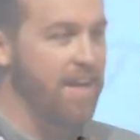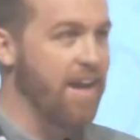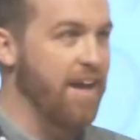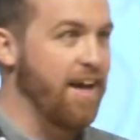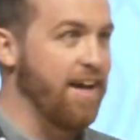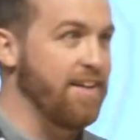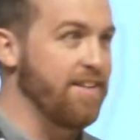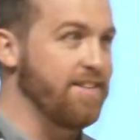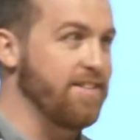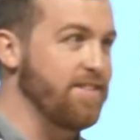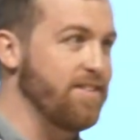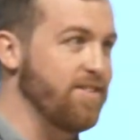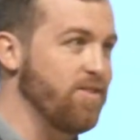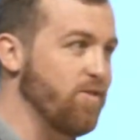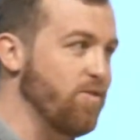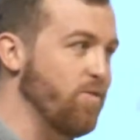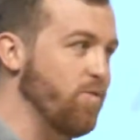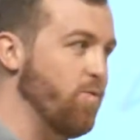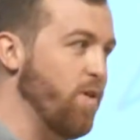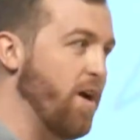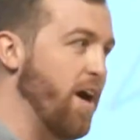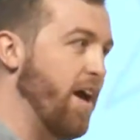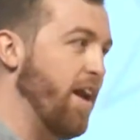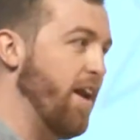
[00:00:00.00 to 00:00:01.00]
and
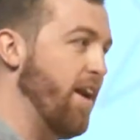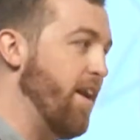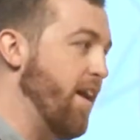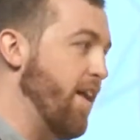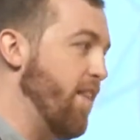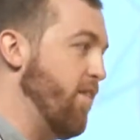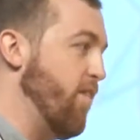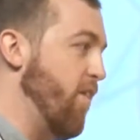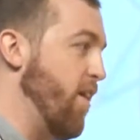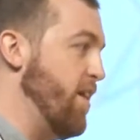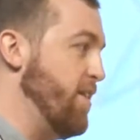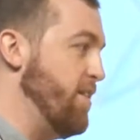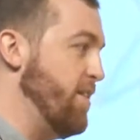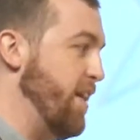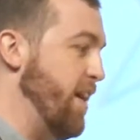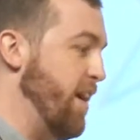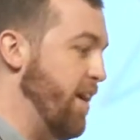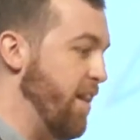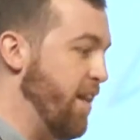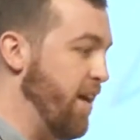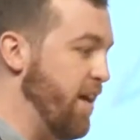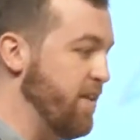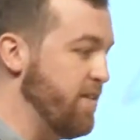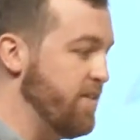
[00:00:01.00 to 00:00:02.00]
we had another
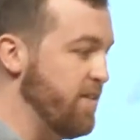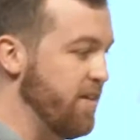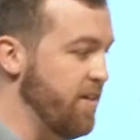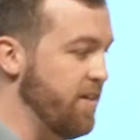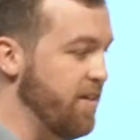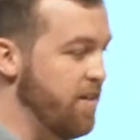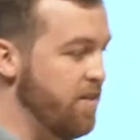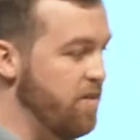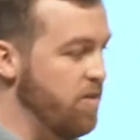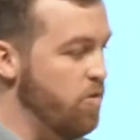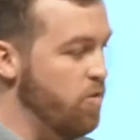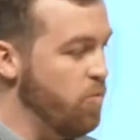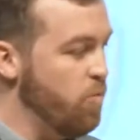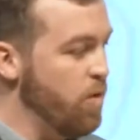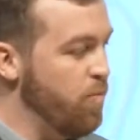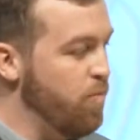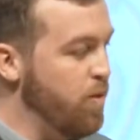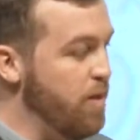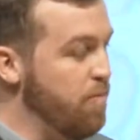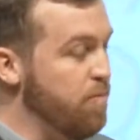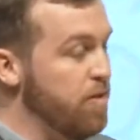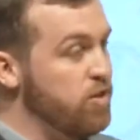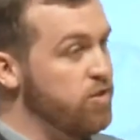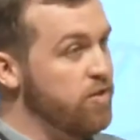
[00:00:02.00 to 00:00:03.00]
idea that when
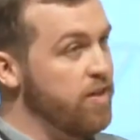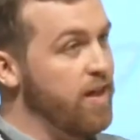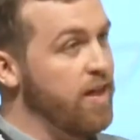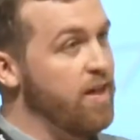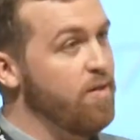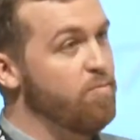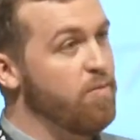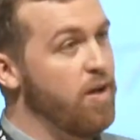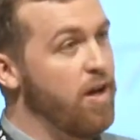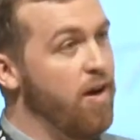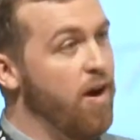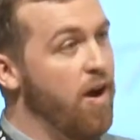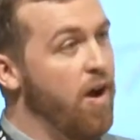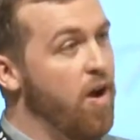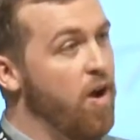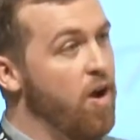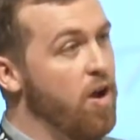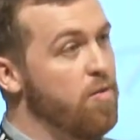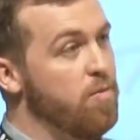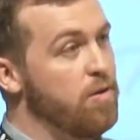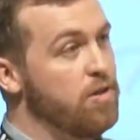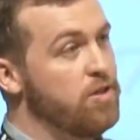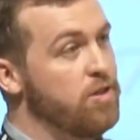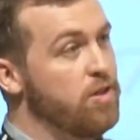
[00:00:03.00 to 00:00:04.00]
people are drinking beer at
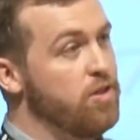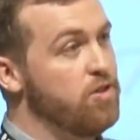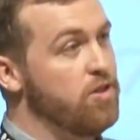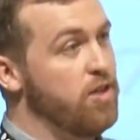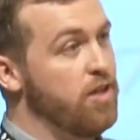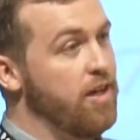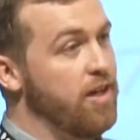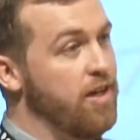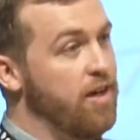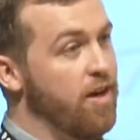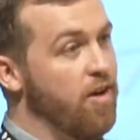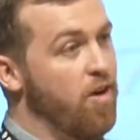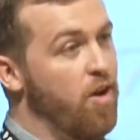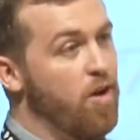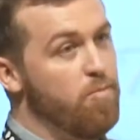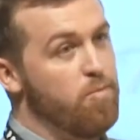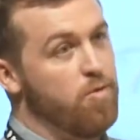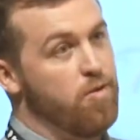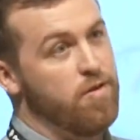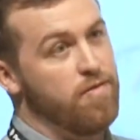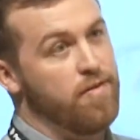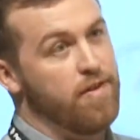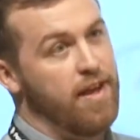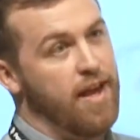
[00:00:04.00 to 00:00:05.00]
home, it's usually in a lot
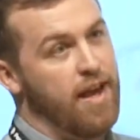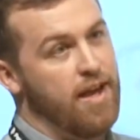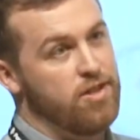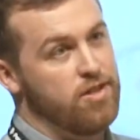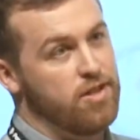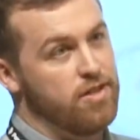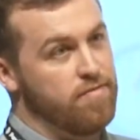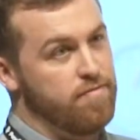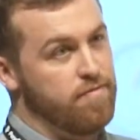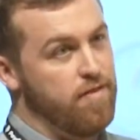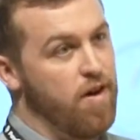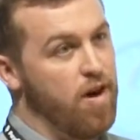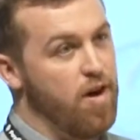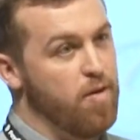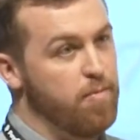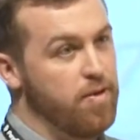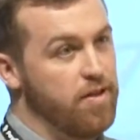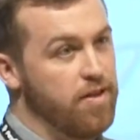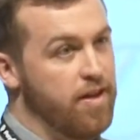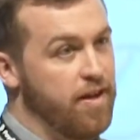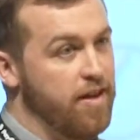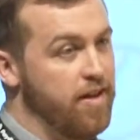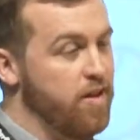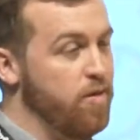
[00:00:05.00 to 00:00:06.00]
more of a casual
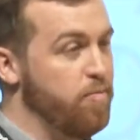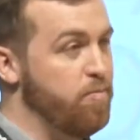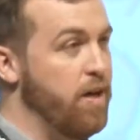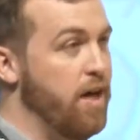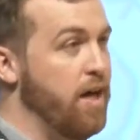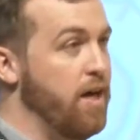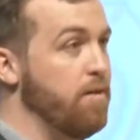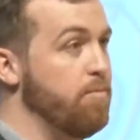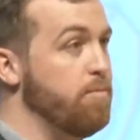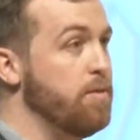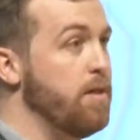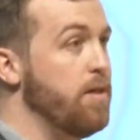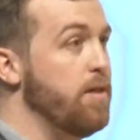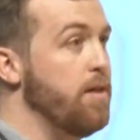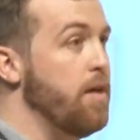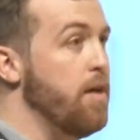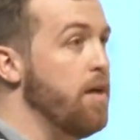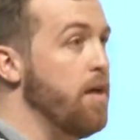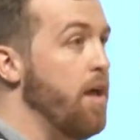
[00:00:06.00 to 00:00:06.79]
environment than at the pub.